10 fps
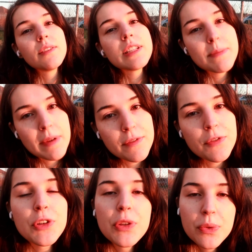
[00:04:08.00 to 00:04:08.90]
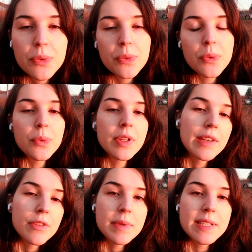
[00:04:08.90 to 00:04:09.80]
What's meant for you will
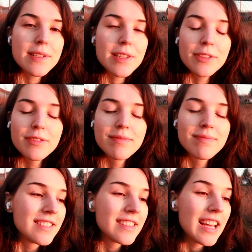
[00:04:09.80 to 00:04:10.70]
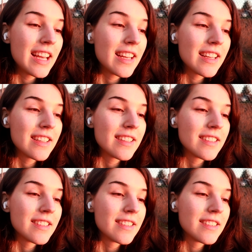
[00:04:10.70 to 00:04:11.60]
never miss you, and
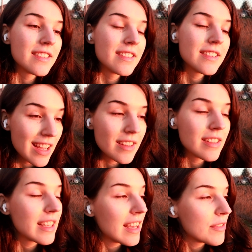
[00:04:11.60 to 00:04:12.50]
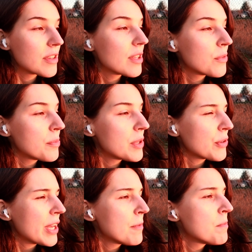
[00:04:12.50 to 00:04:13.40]
everything will be
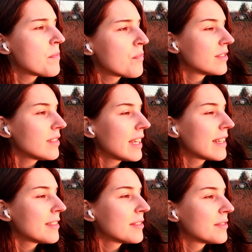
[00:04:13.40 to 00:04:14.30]
okay. Yeah.